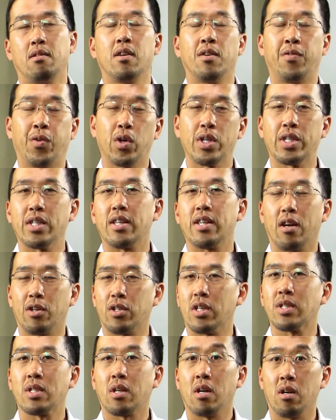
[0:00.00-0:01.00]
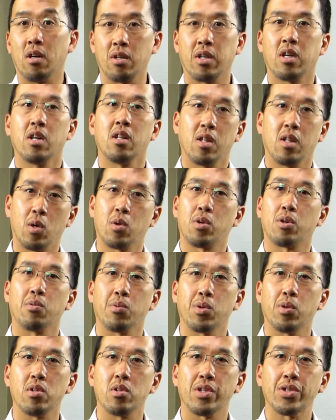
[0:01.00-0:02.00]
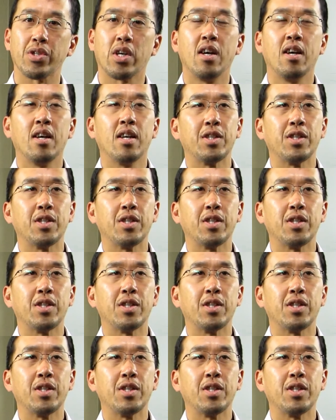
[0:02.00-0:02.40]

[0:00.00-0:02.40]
unfortunately are just called local rules.